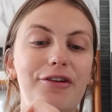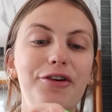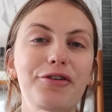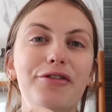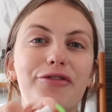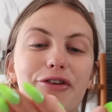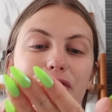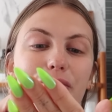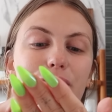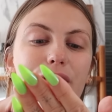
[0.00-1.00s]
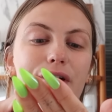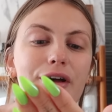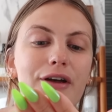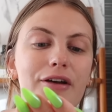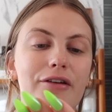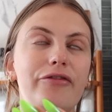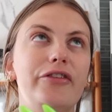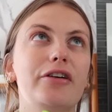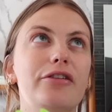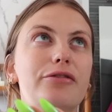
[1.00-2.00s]
don't know if you
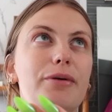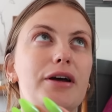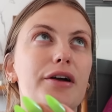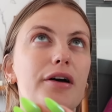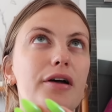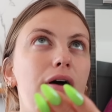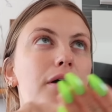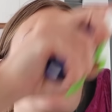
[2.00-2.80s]
feel this way at all.